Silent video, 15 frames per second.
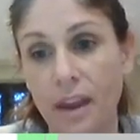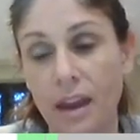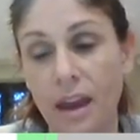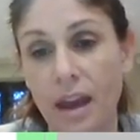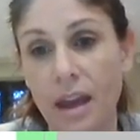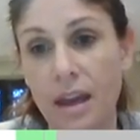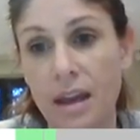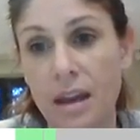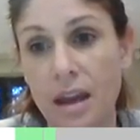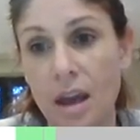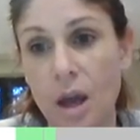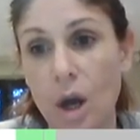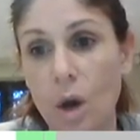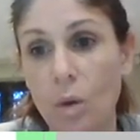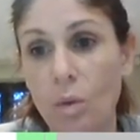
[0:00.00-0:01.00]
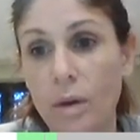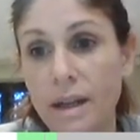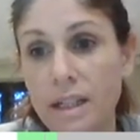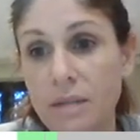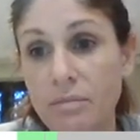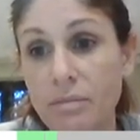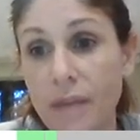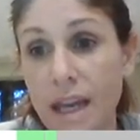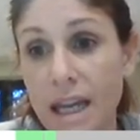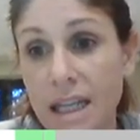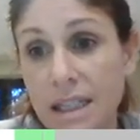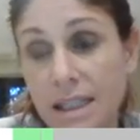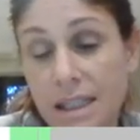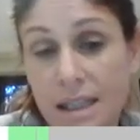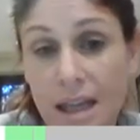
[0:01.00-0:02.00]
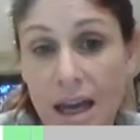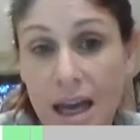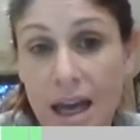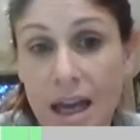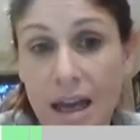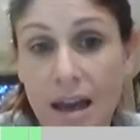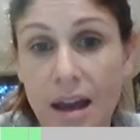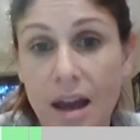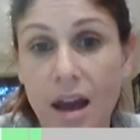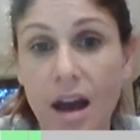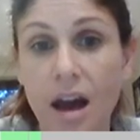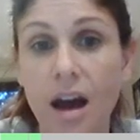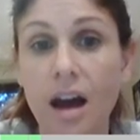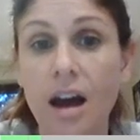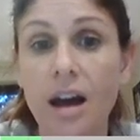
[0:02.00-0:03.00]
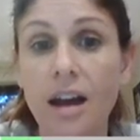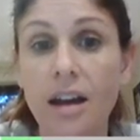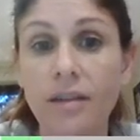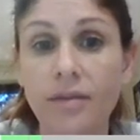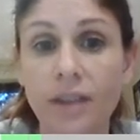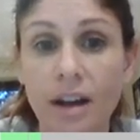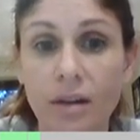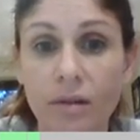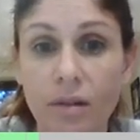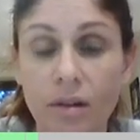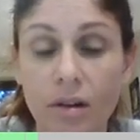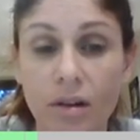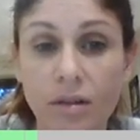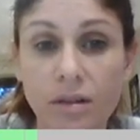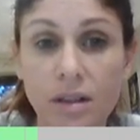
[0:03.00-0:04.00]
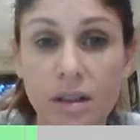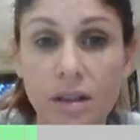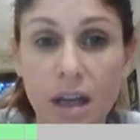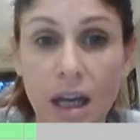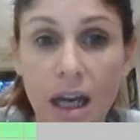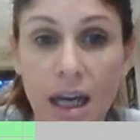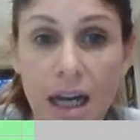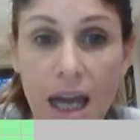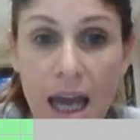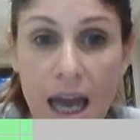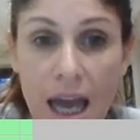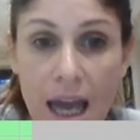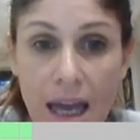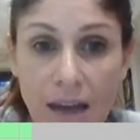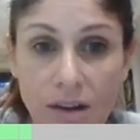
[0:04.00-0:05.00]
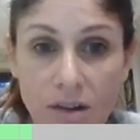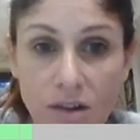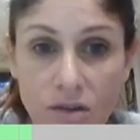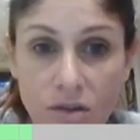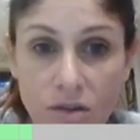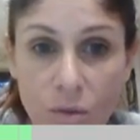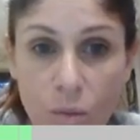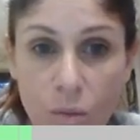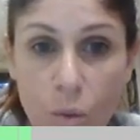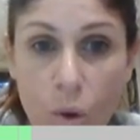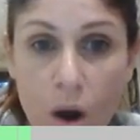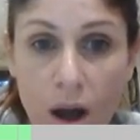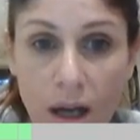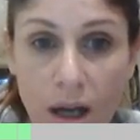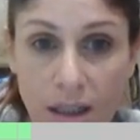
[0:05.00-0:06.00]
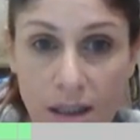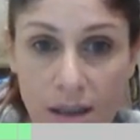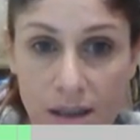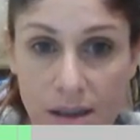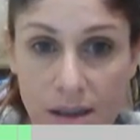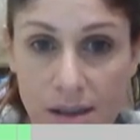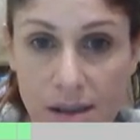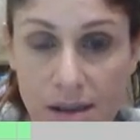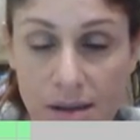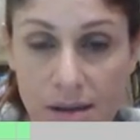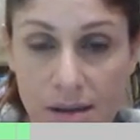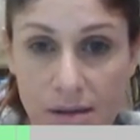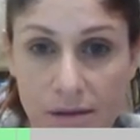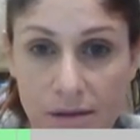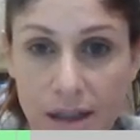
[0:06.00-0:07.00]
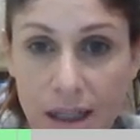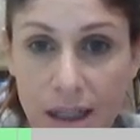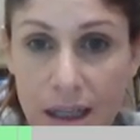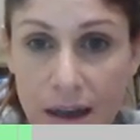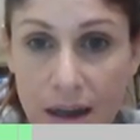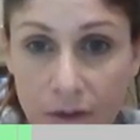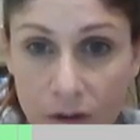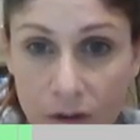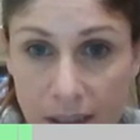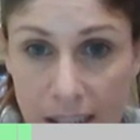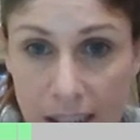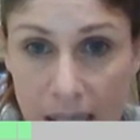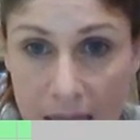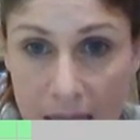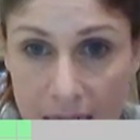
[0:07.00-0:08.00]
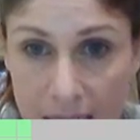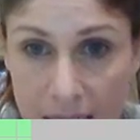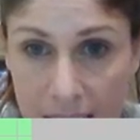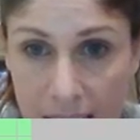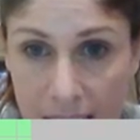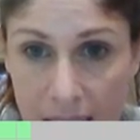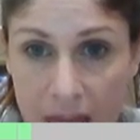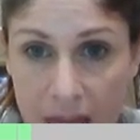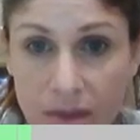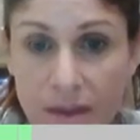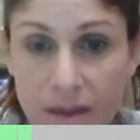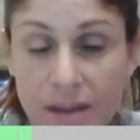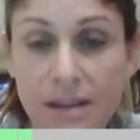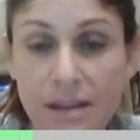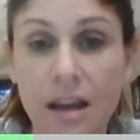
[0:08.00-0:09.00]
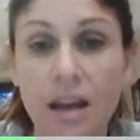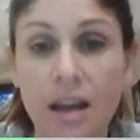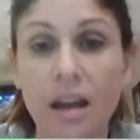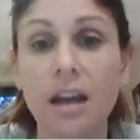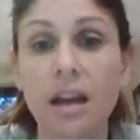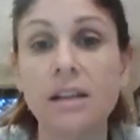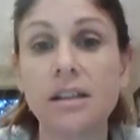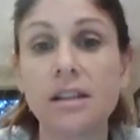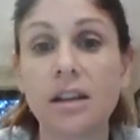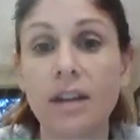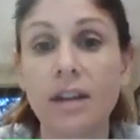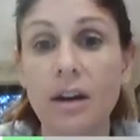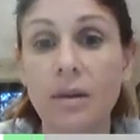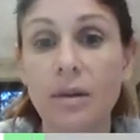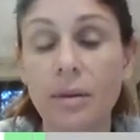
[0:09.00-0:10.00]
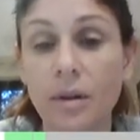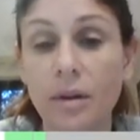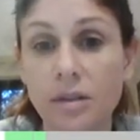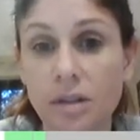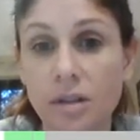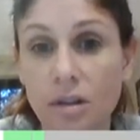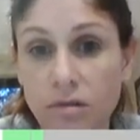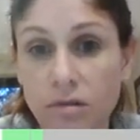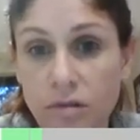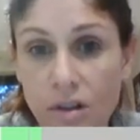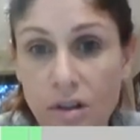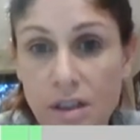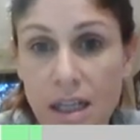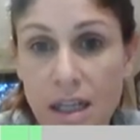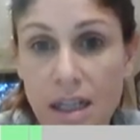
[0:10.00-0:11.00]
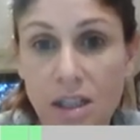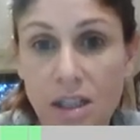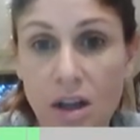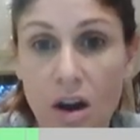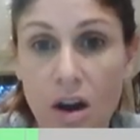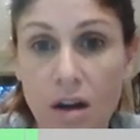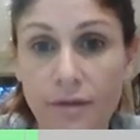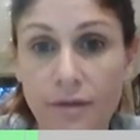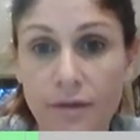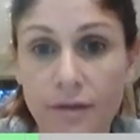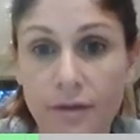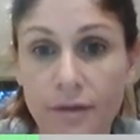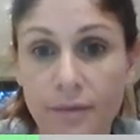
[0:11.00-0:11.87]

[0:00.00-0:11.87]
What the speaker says: okay, which means that I've now got an extra 1s, right? I've got 10 tenths. So now I'm going to cross that off,